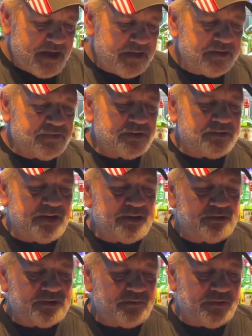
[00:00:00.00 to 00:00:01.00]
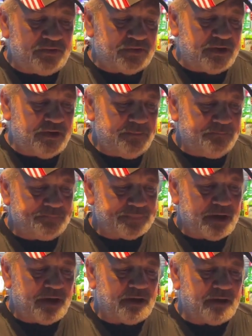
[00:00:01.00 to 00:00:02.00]
It is a Tennessee whiskey
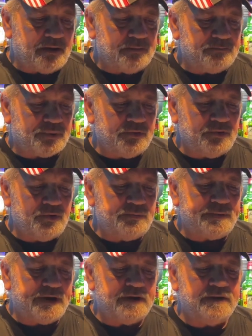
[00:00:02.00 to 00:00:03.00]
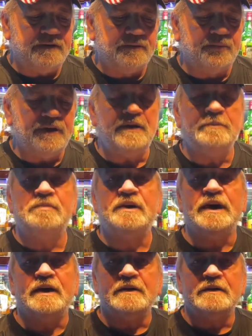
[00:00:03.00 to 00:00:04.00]
uh, produced by Green
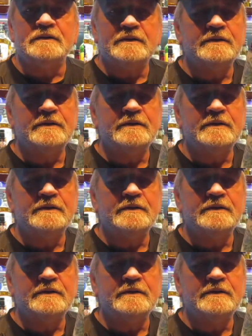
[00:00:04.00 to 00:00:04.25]
Brier.